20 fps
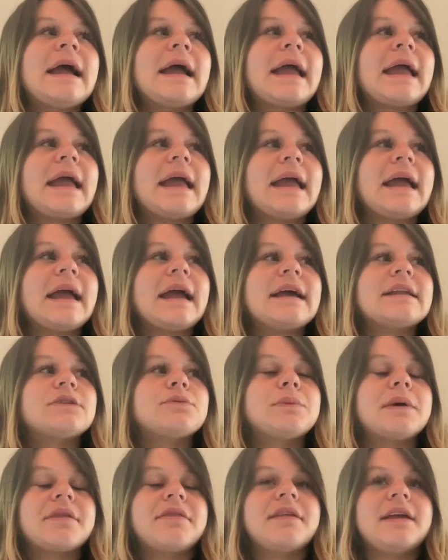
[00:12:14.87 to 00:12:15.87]
And
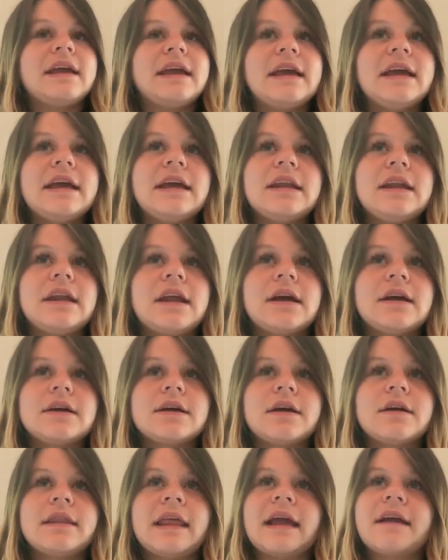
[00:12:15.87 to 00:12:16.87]
within
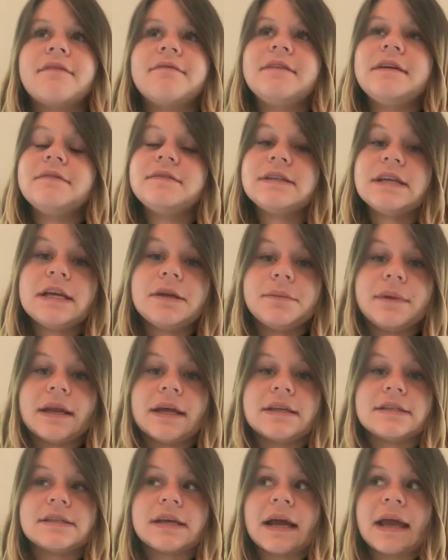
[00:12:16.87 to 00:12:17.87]
like 15
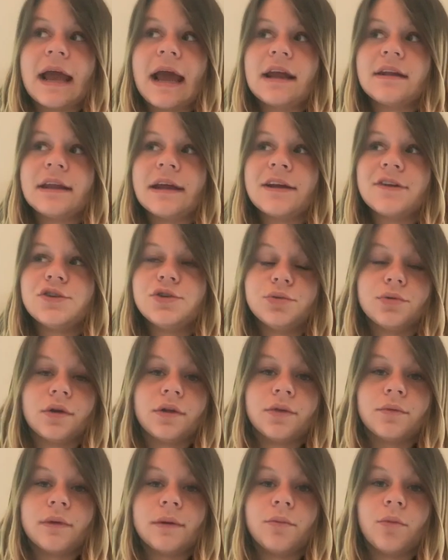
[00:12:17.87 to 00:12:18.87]
minutes, I had like 2 or
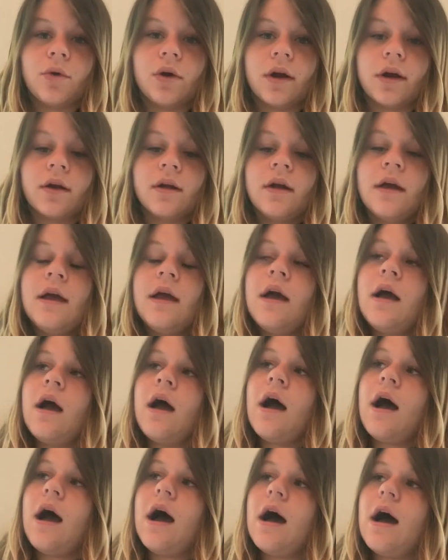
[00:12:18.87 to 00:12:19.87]
3 more.
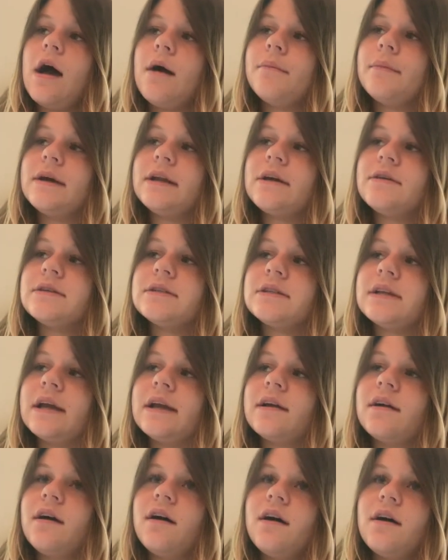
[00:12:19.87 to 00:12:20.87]
And I was
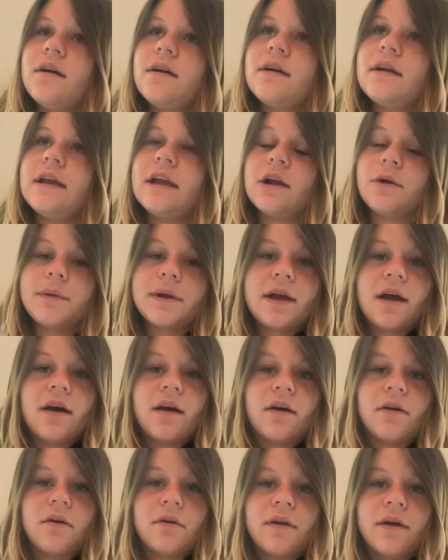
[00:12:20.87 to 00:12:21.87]
like, here we
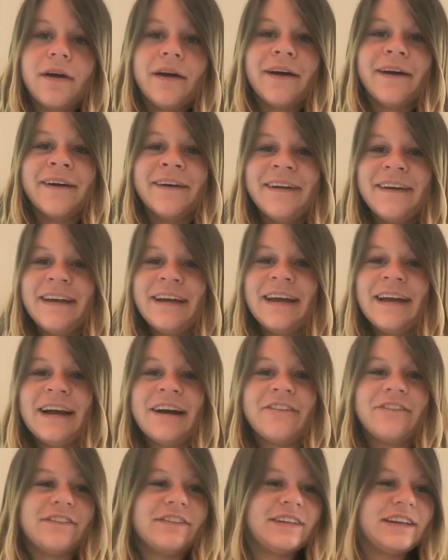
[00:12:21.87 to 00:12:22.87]
go.
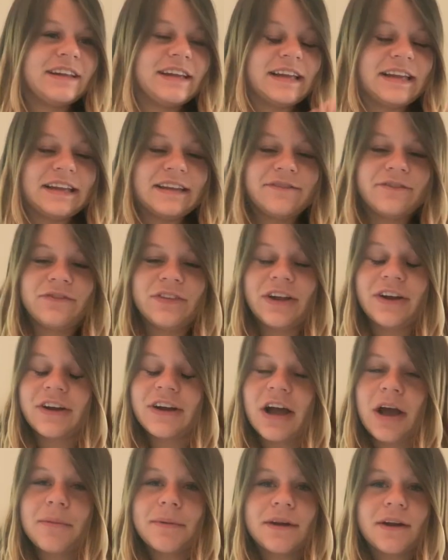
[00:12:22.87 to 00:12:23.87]
They're
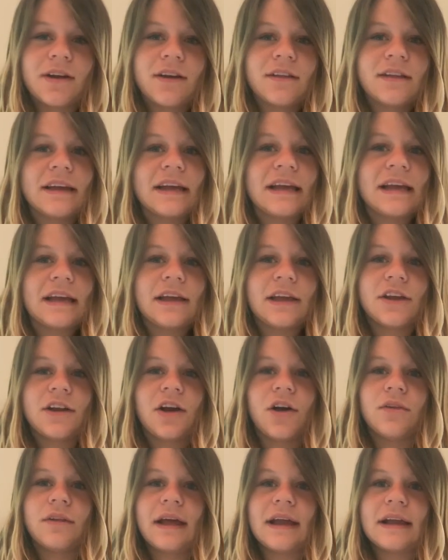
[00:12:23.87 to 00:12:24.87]
coming early,
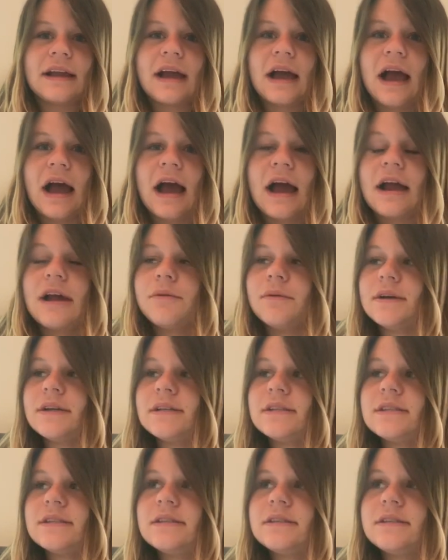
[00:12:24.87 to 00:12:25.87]
like I
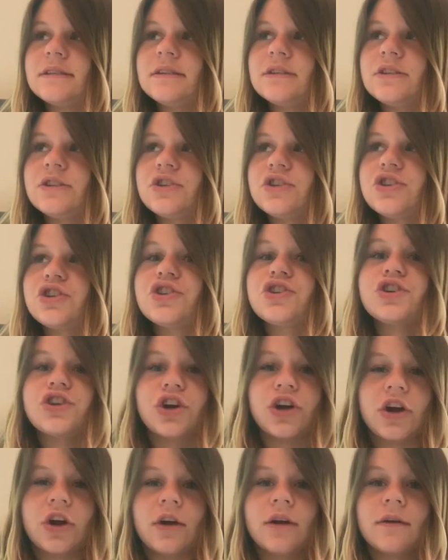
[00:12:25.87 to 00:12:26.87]
was
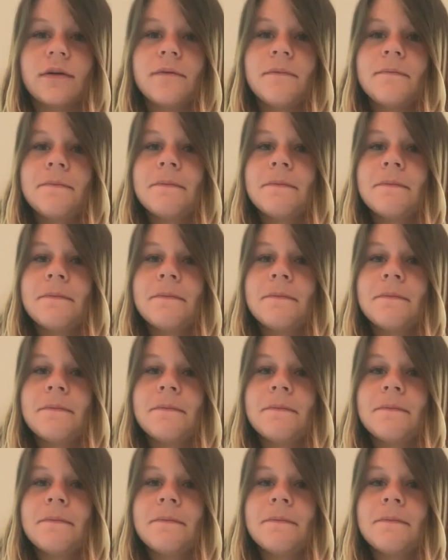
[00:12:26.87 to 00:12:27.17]
sure.